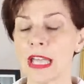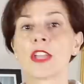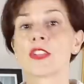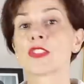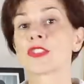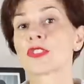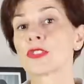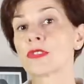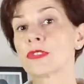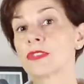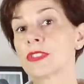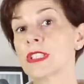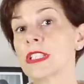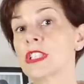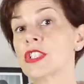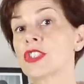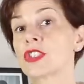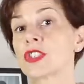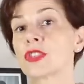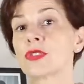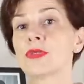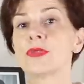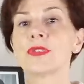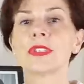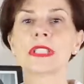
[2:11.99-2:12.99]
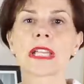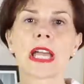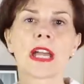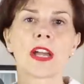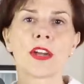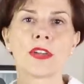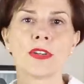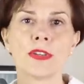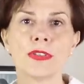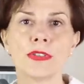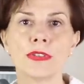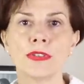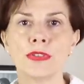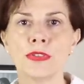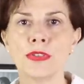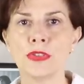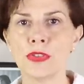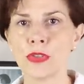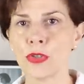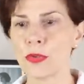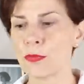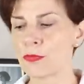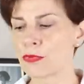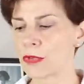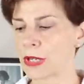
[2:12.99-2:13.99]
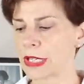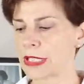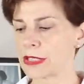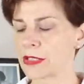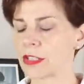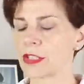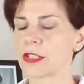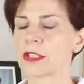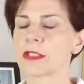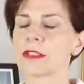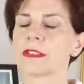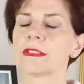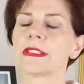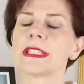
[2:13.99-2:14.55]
So these shoes are a no-brainer.